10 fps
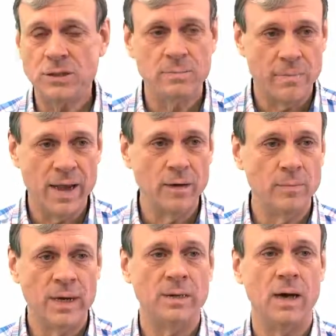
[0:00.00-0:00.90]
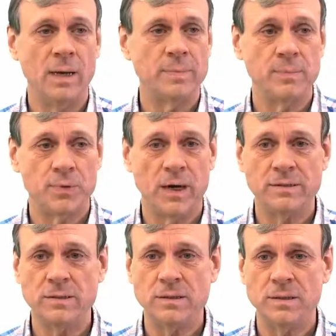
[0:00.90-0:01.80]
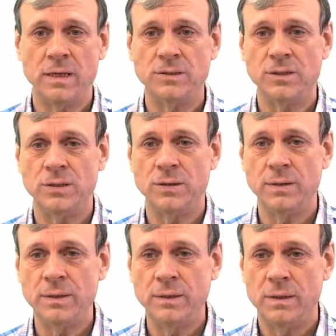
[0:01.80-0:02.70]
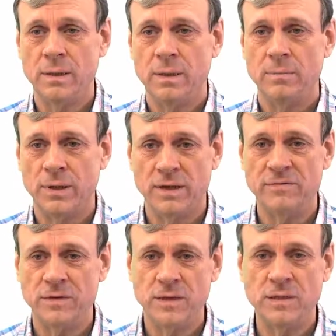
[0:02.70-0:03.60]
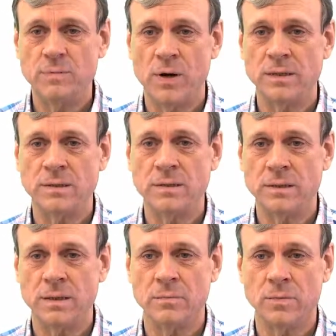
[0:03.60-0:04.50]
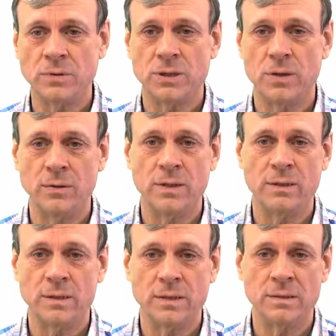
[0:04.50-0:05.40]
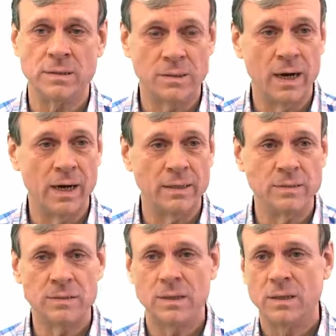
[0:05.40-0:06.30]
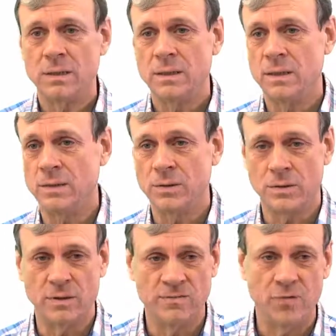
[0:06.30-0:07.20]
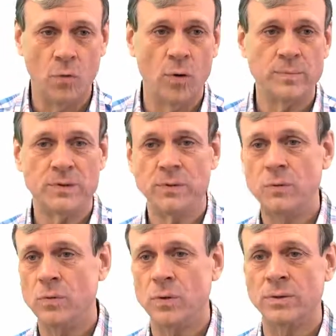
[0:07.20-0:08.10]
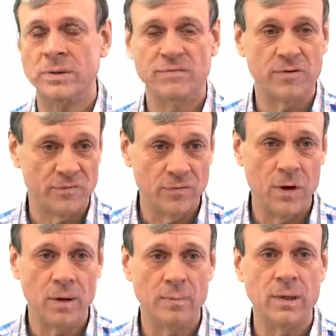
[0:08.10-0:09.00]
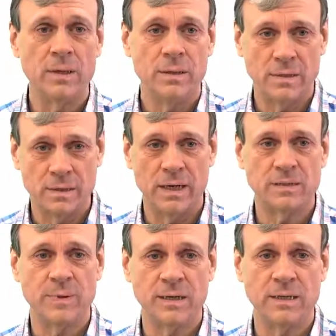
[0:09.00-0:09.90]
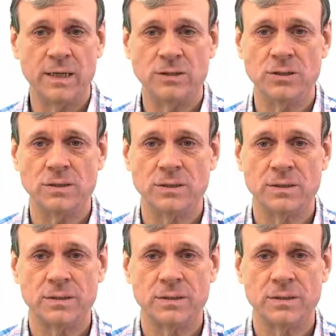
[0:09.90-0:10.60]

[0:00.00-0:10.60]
may or may not be present in engineering, but if it is present, it will show that the designs either conform to or differ from the expectations.